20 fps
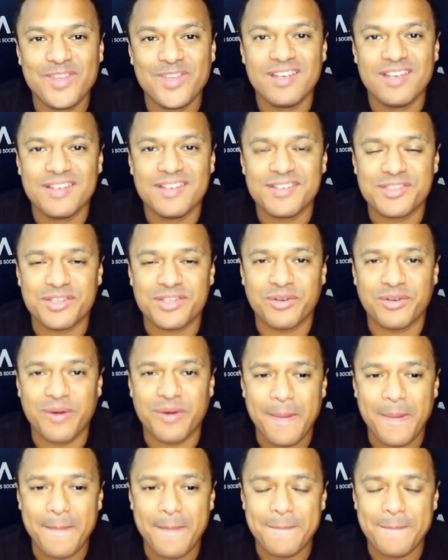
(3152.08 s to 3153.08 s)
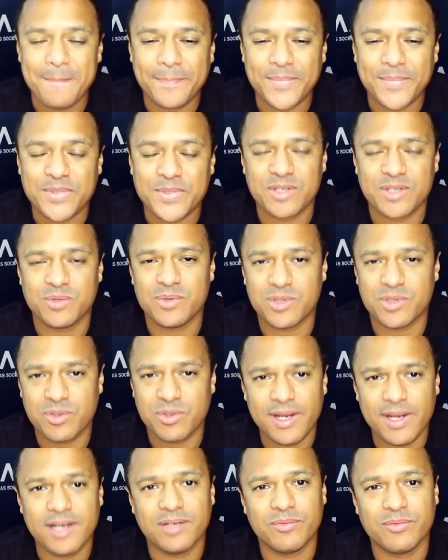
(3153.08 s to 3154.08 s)
So um, so it was
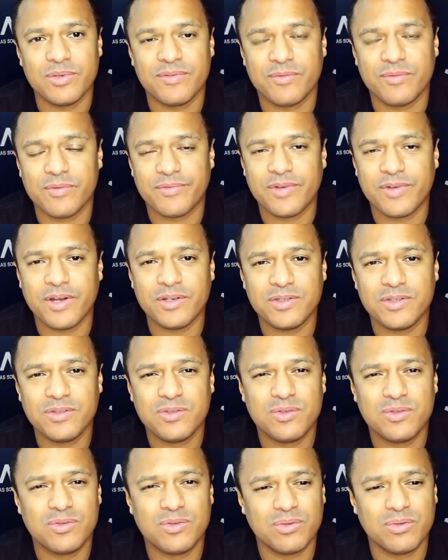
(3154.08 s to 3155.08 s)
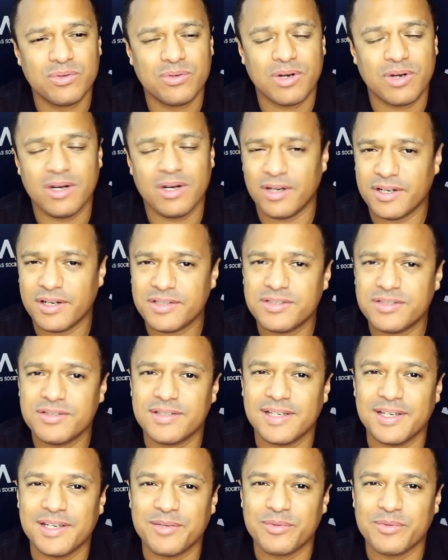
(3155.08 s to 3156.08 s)
great. We've we've got through a lot
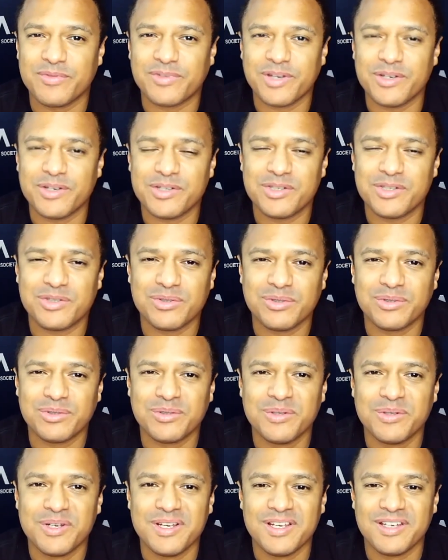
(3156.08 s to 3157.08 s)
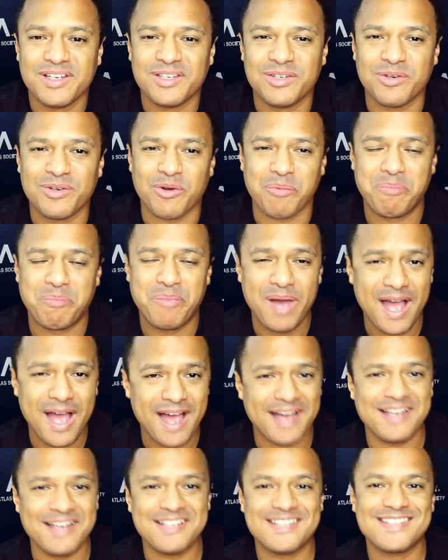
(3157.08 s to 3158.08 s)
today. We've gone through your
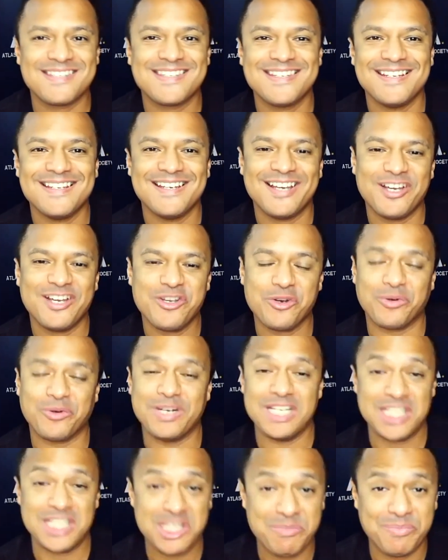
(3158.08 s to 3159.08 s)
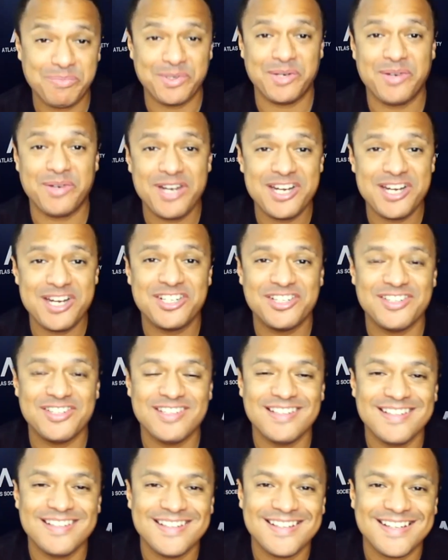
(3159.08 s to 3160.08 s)
past, your inspiration,
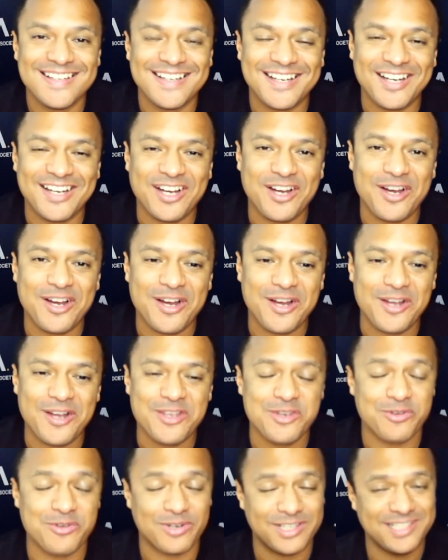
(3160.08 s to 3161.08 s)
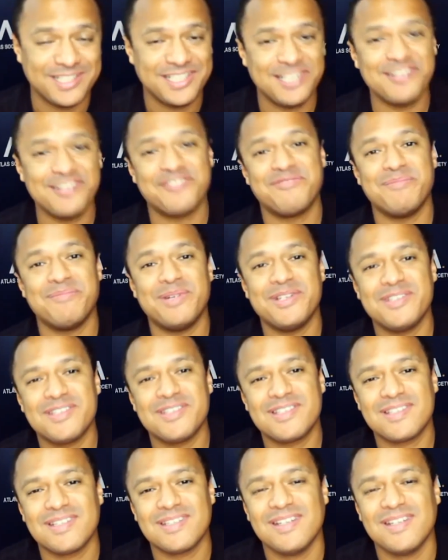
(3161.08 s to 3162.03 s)
uh, your achievements.